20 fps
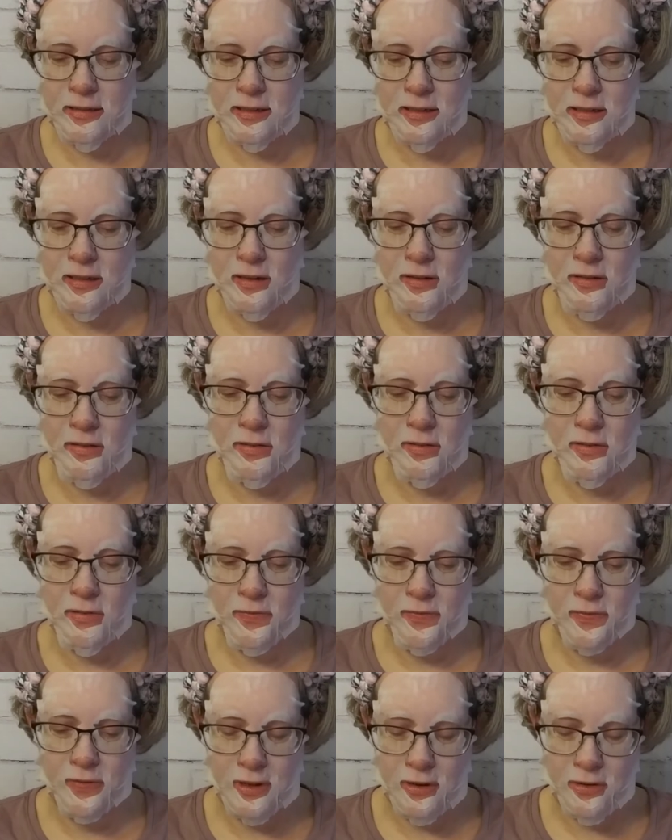So
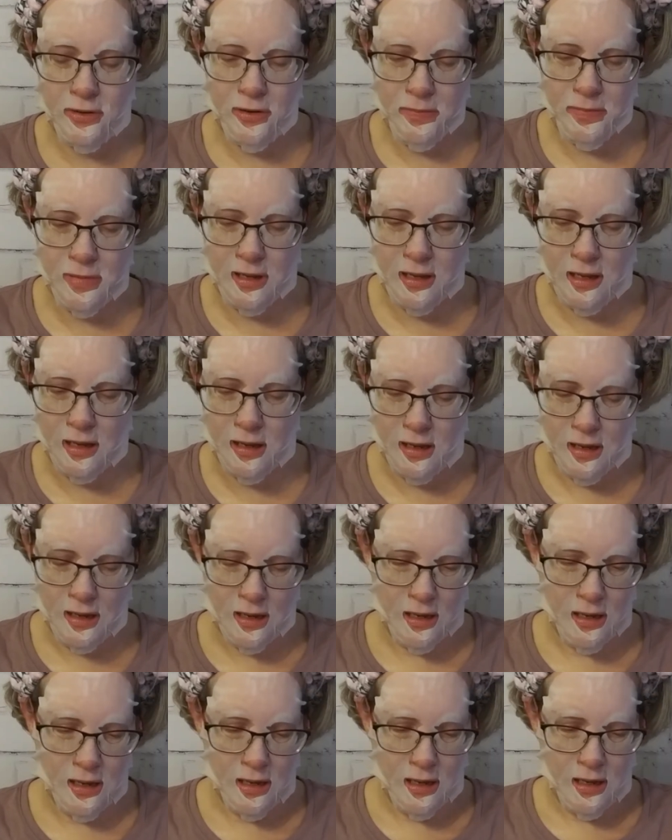there should be
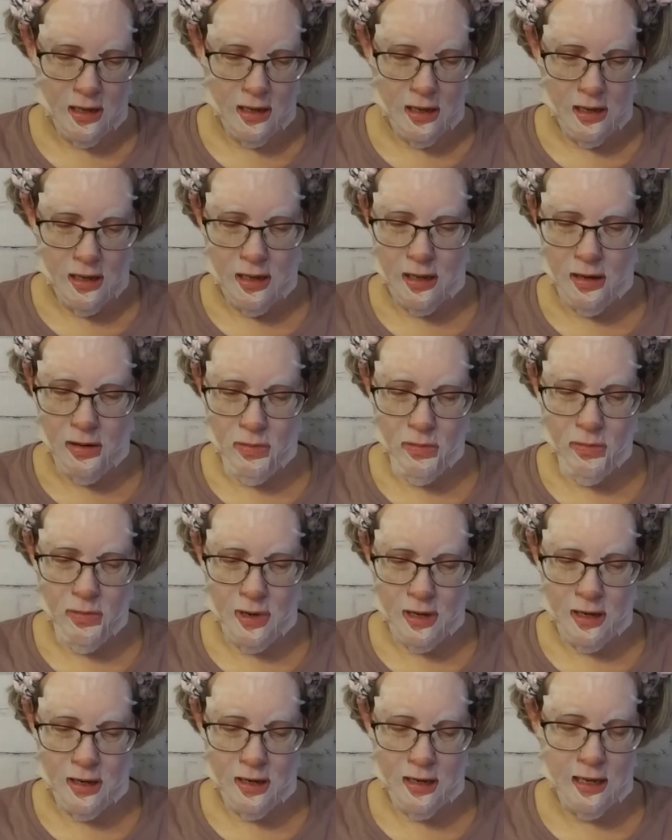like
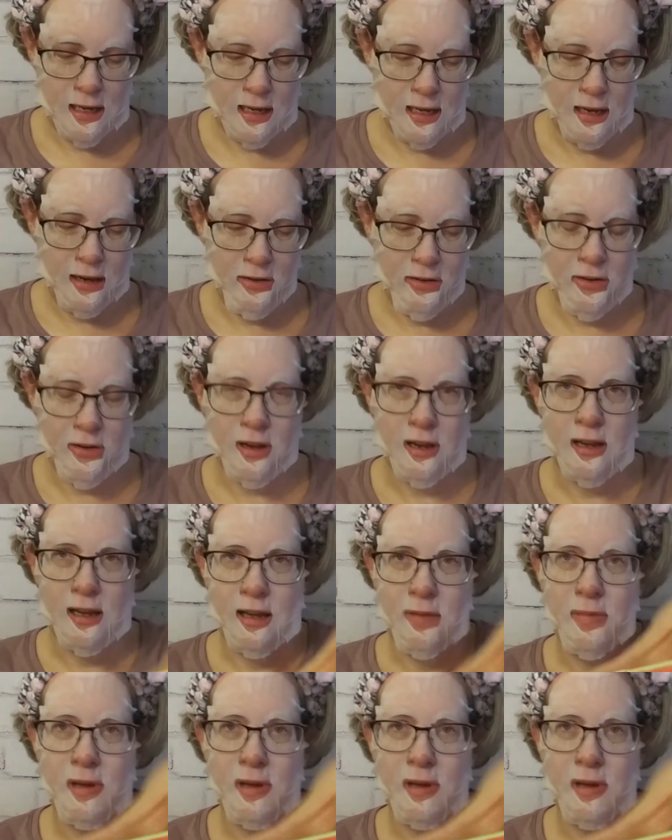one in each, and I